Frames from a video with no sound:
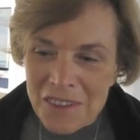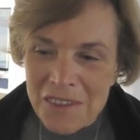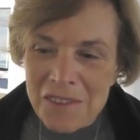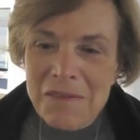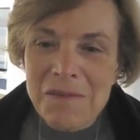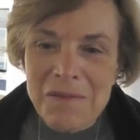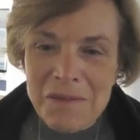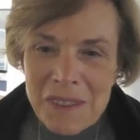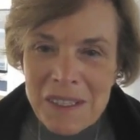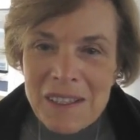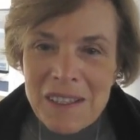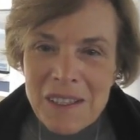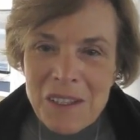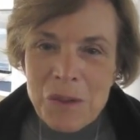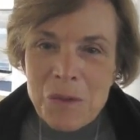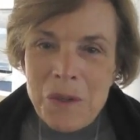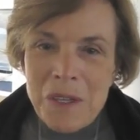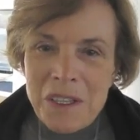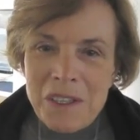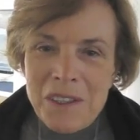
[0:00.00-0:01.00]
uh,
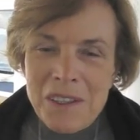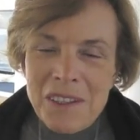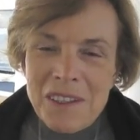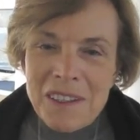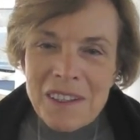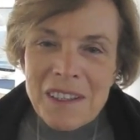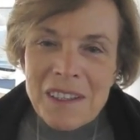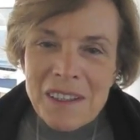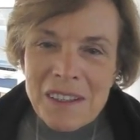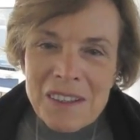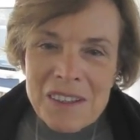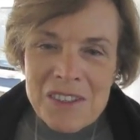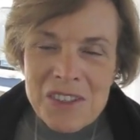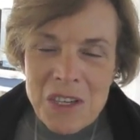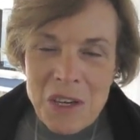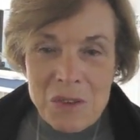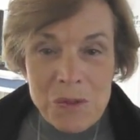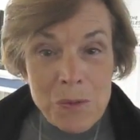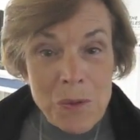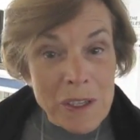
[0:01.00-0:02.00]
we
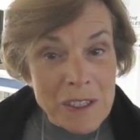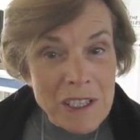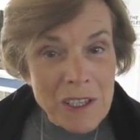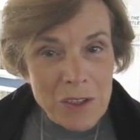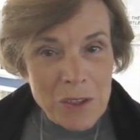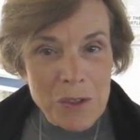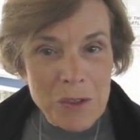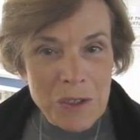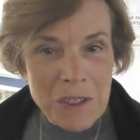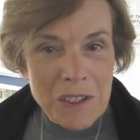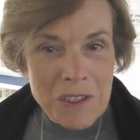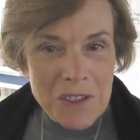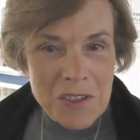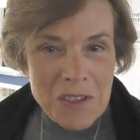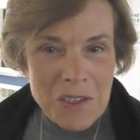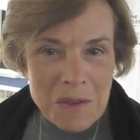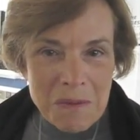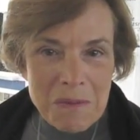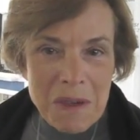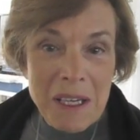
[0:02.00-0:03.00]
find out who it is
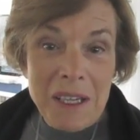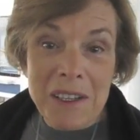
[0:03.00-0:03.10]
and make